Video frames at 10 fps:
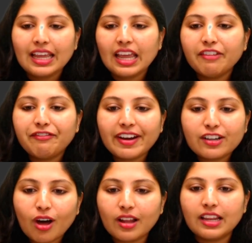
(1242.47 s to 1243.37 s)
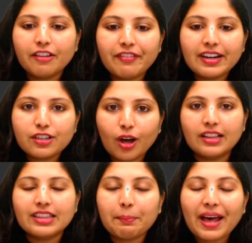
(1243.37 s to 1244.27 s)
If at all,
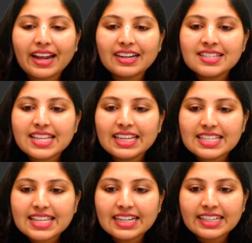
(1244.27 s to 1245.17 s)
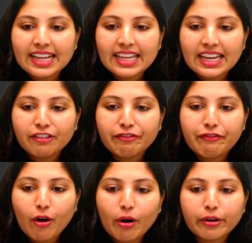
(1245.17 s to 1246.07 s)
the parent cell is containing
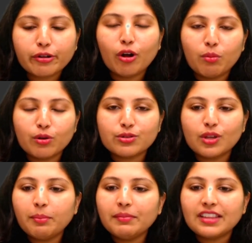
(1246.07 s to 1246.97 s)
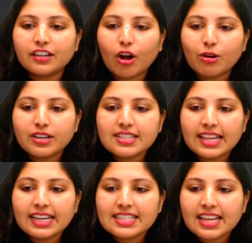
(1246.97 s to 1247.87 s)
4 chromosomes, the daughter
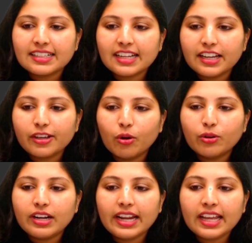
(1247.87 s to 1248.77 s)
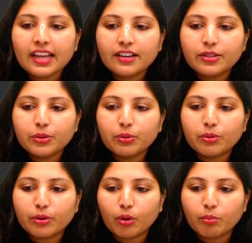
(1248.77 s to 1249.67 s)
cell is containing only 2
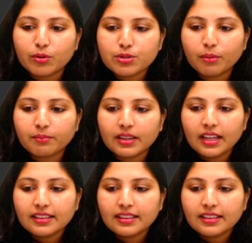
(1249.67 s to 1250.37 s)
chromosomes.